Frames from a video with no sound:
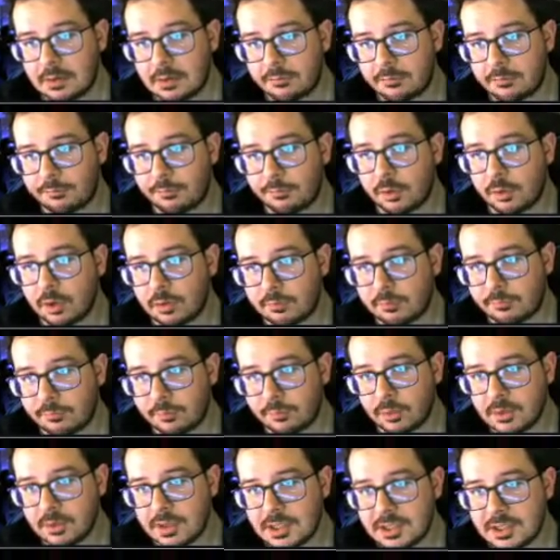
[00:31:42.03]
for
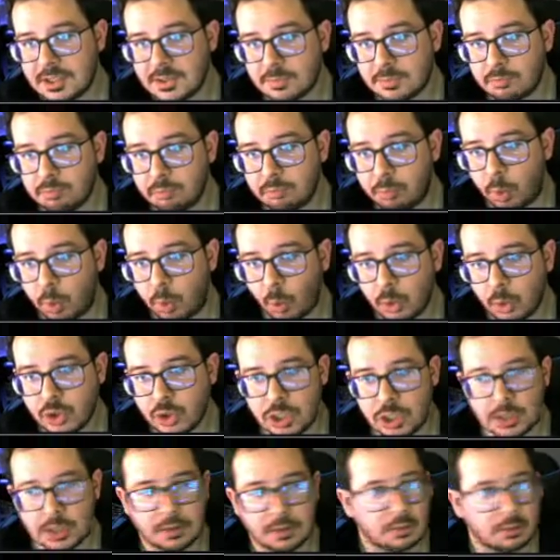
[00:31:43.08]
this
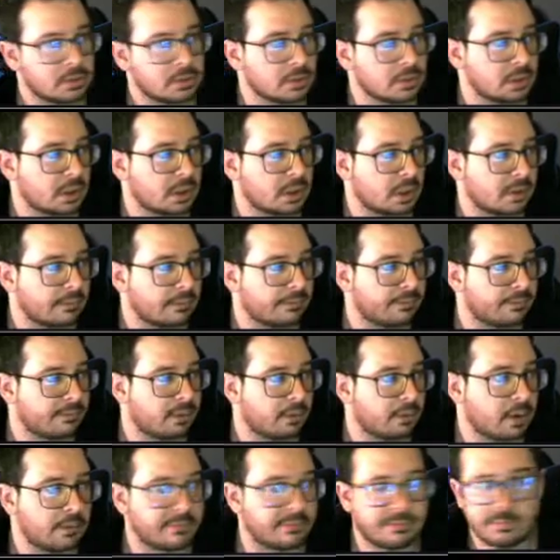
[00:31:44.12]
portion of
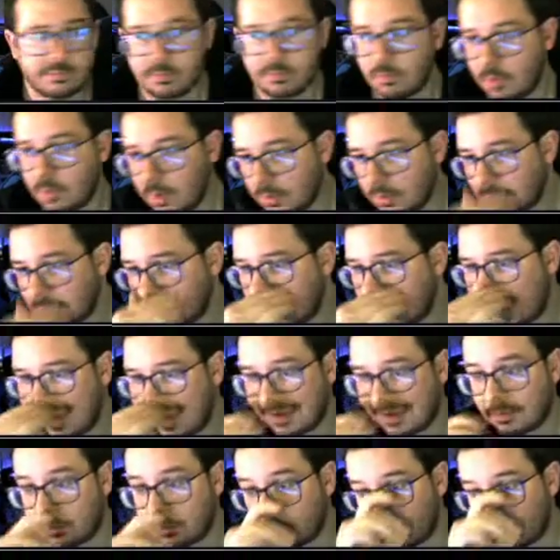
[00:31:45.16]
like that
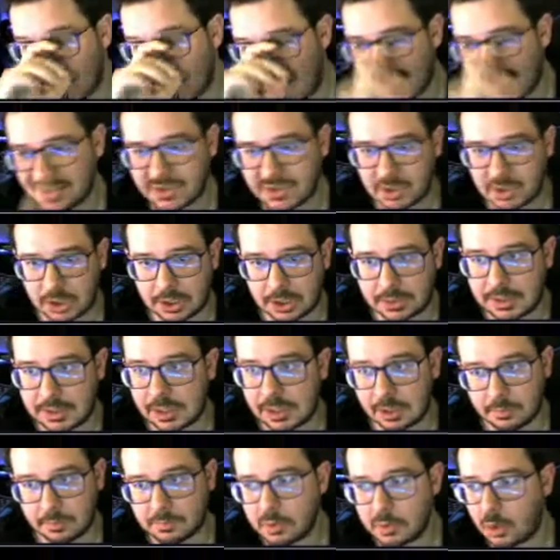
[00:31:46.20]
last turn
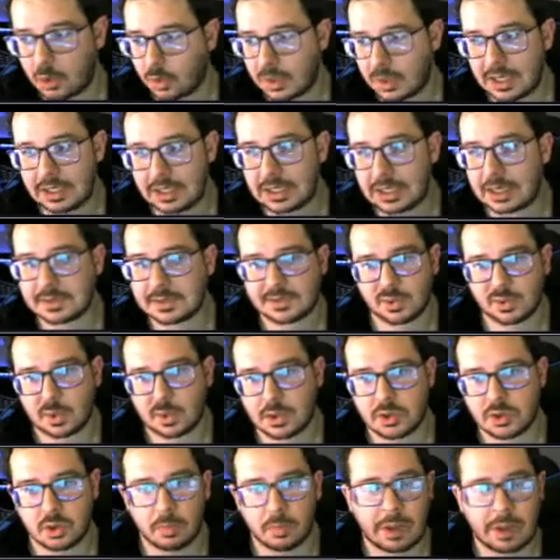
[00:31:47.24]
there.
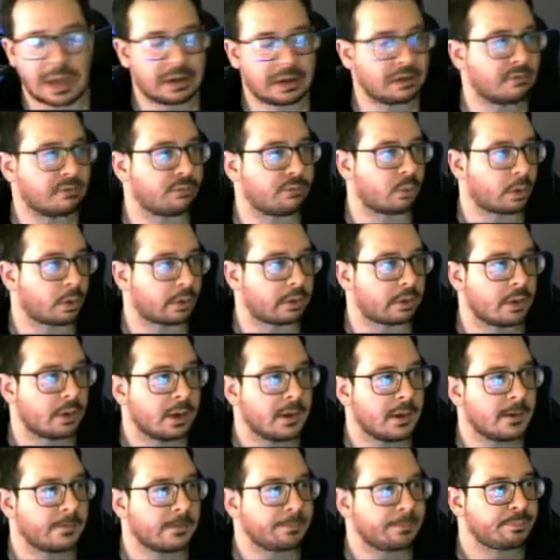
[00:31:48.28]
Inconsequential back and forth.
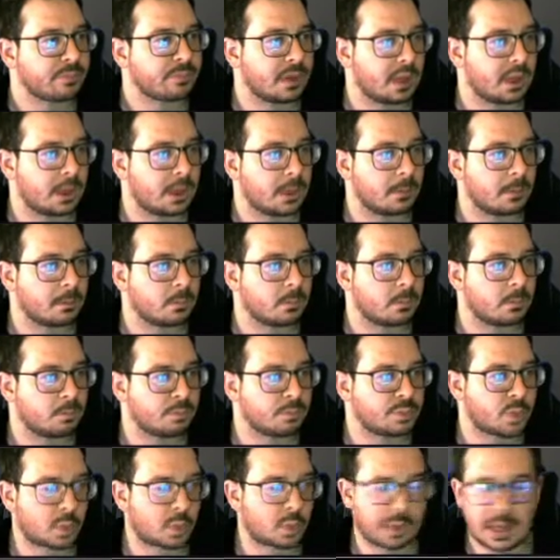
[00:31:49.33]

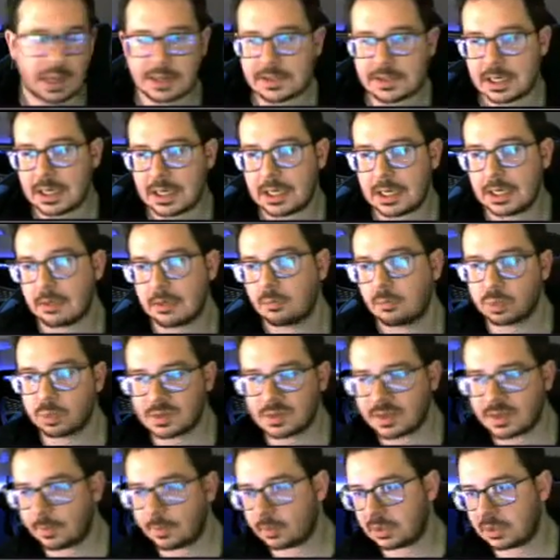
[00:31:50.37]
Torracat died, was
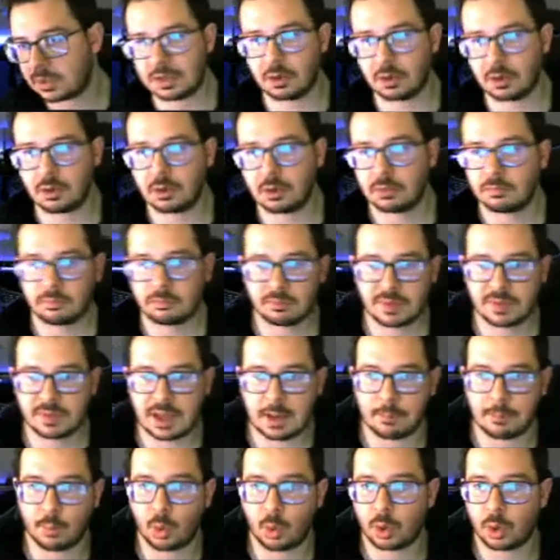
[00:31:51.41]
able to kill the
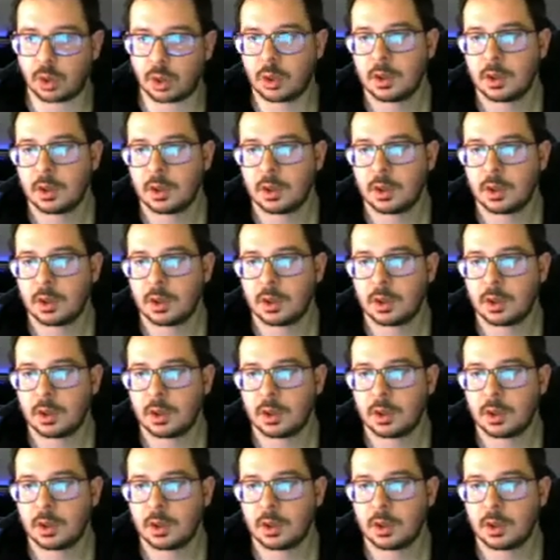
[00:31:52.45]
Emboar,